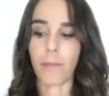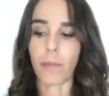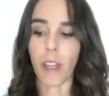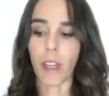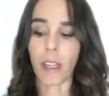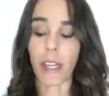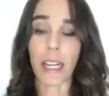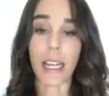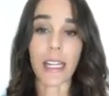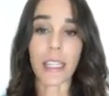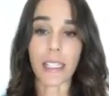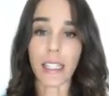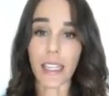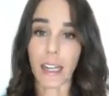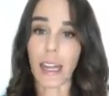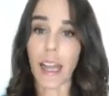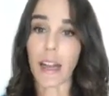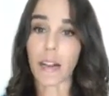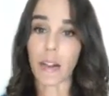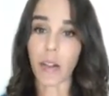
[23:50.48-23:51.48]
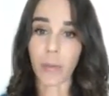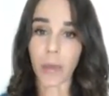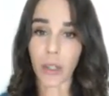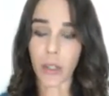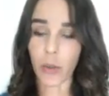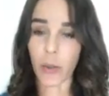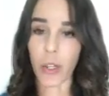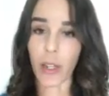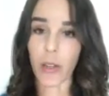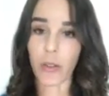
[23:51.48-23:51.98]
Like I said,
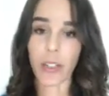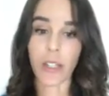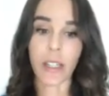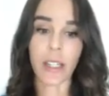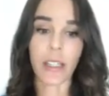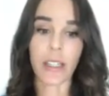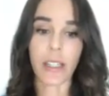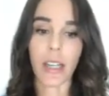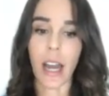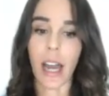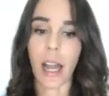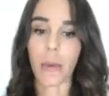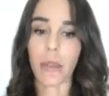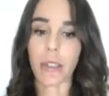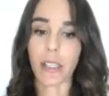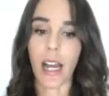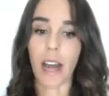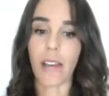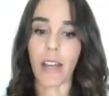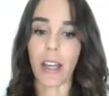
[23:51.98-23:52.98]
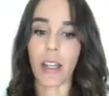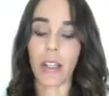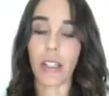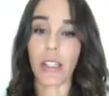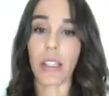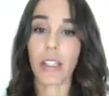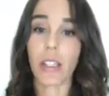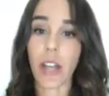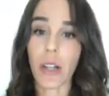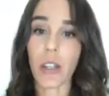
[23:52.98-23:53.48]
endometriosis, I was having
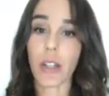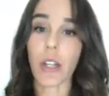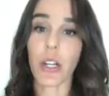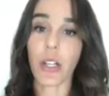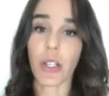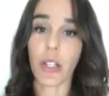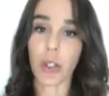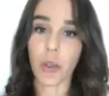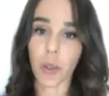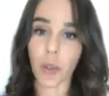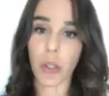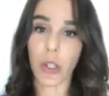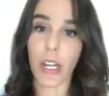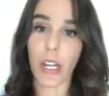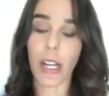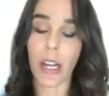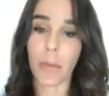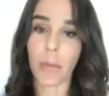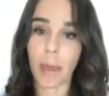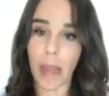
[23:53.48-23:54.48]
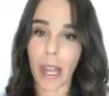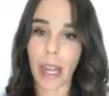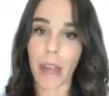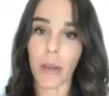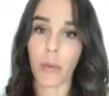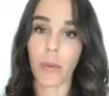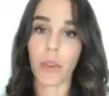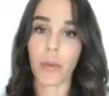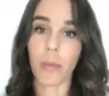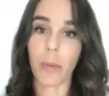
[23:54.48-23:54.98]
such excruciating
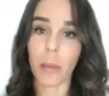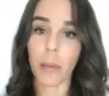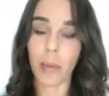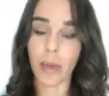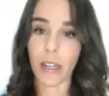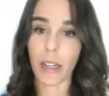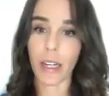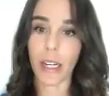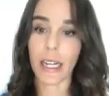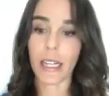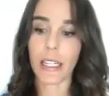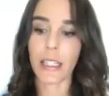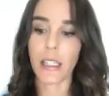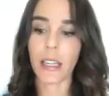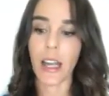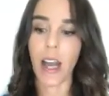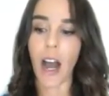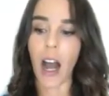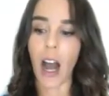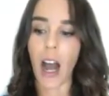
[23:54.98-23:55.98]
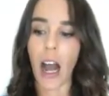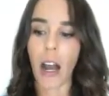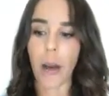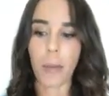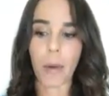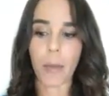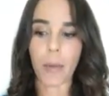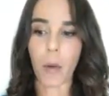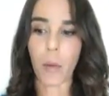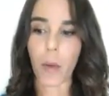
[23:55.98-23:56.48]
pain with my periods. I
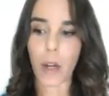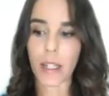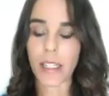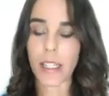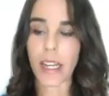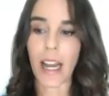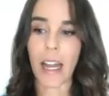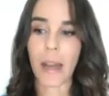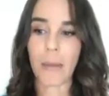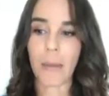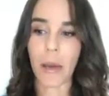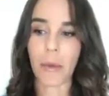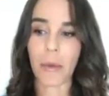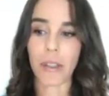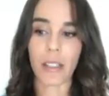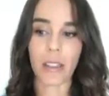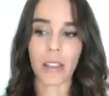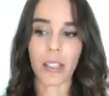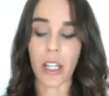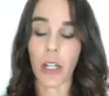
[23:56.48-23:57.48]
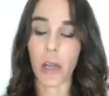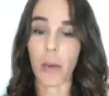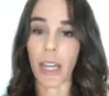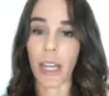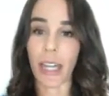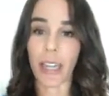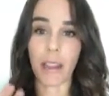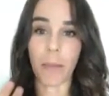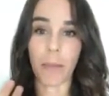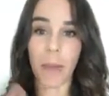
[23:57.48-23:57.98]
remember one time I was,
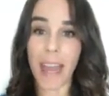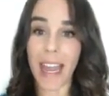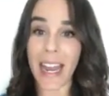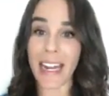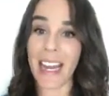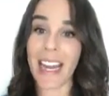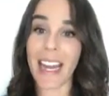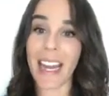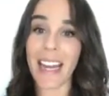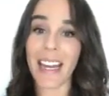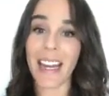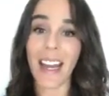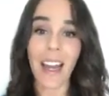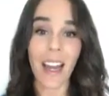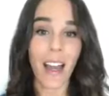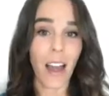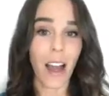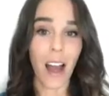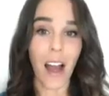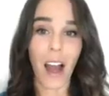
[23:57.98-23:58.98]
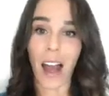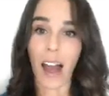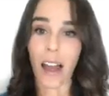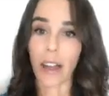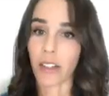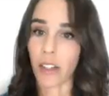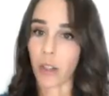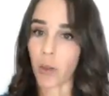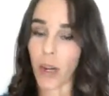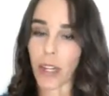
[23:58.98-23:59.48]
like the pain hit, I
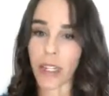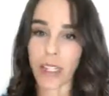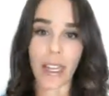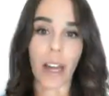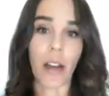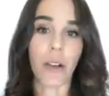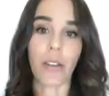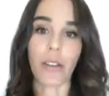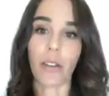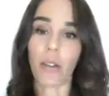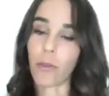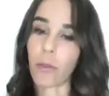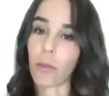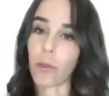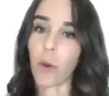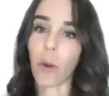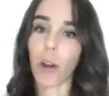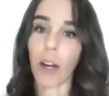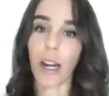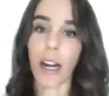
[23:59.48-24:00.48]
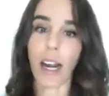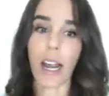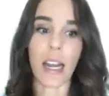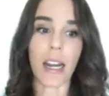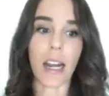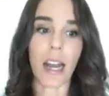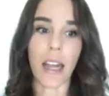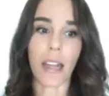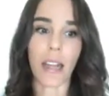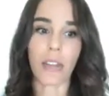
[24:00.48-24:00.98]
just went down on the floor
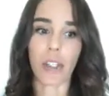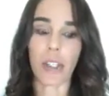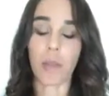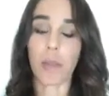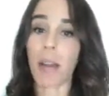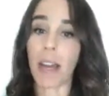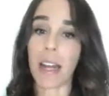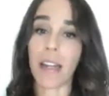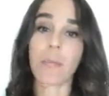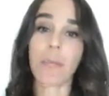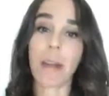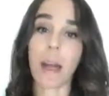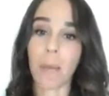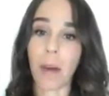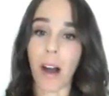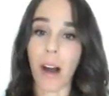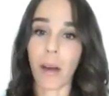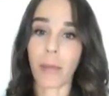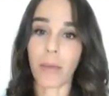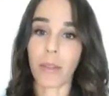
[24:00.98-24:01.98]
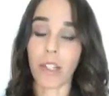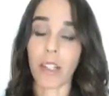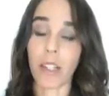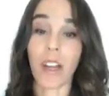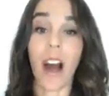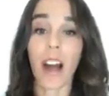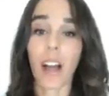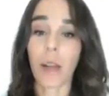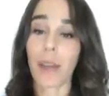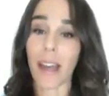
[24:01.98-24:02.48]
and I just begged my mom to
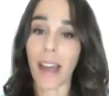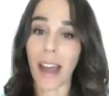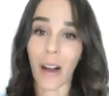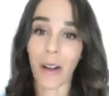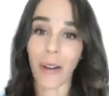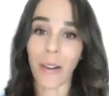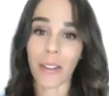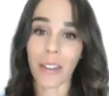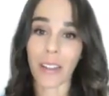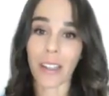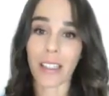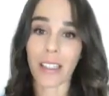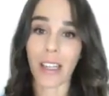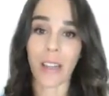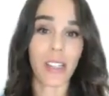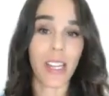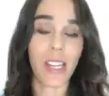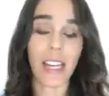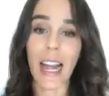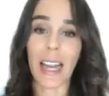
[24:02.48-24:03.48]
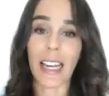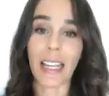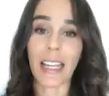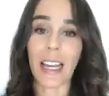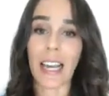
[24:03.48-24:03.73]
knock me out because I was like, I